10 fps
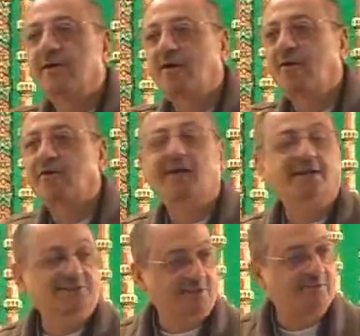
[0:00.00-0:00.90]
all
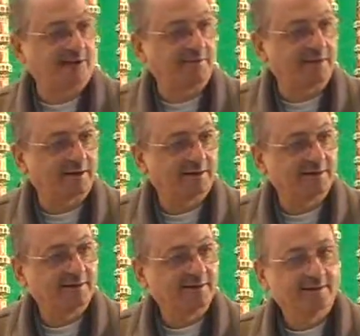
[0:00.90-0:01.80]
kinds of khabar.
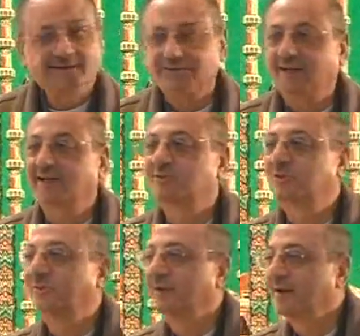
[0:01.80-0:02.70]
That is to
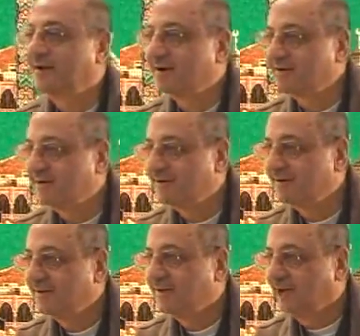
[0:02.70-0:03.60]
be learned
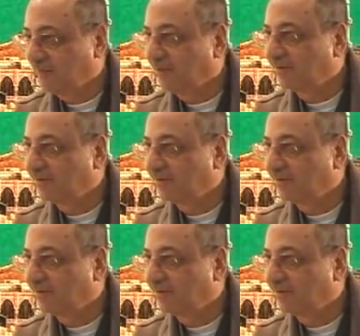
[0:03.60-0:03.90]
about